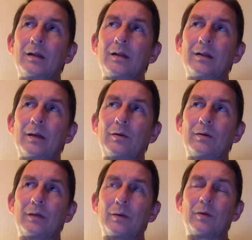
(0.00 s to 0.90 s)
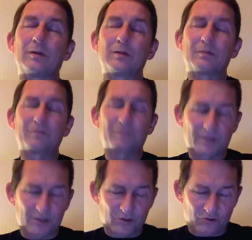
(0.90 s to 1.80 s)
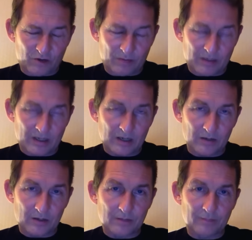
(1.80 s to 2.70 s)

They were, they were extremely close.